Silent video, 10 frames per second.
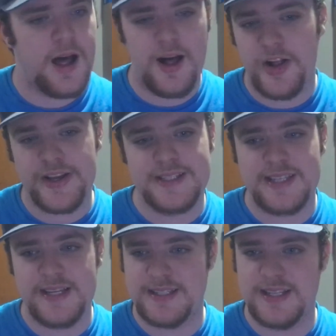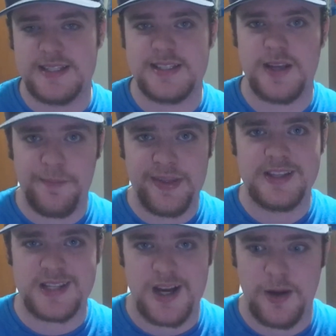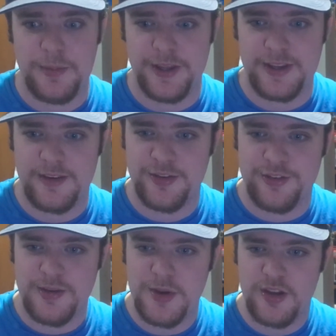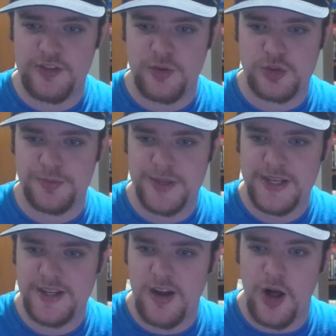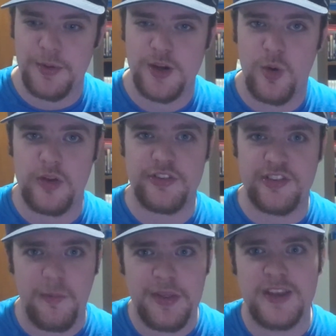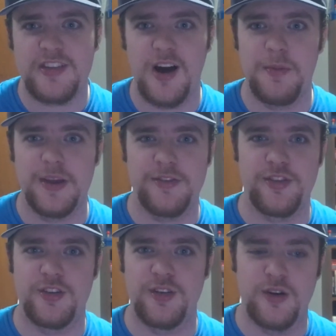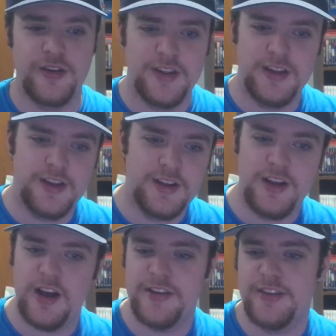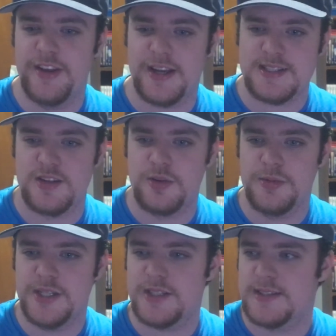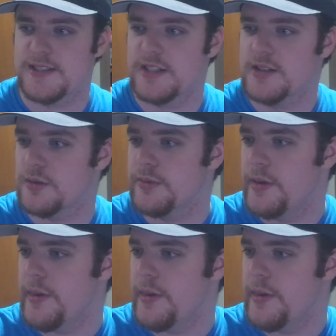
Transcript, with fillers: All I can say is that something is coming. If you see me on social media, I'll be noticed something is coming for the next little bit. So,